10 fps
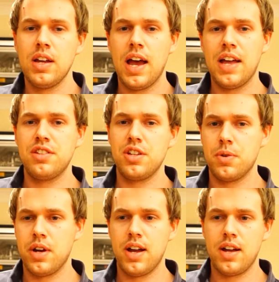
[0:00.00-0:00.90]
and you
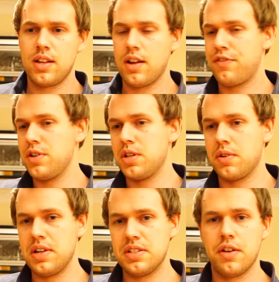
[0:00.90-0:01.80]
were a few
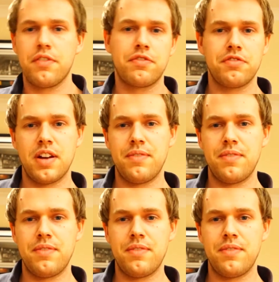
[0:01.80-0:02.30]
degrees off